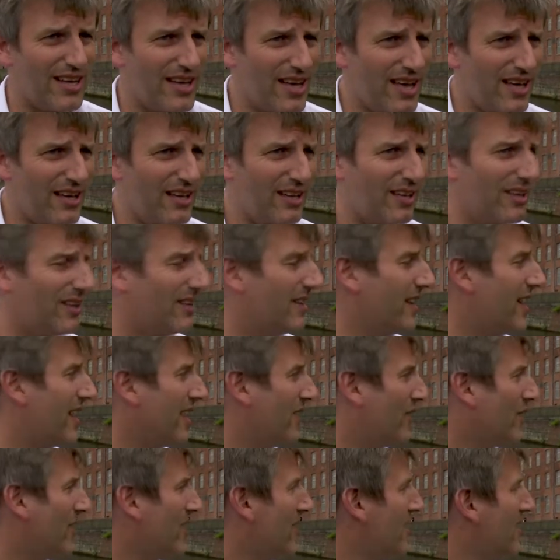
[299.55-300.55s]

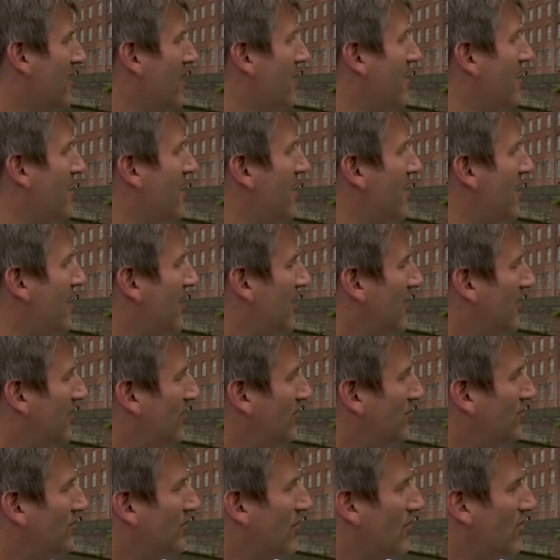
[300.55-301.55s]
now.
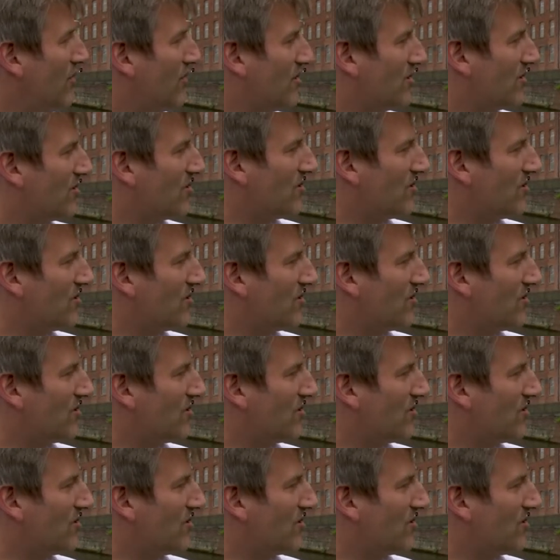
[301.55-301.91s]
But what was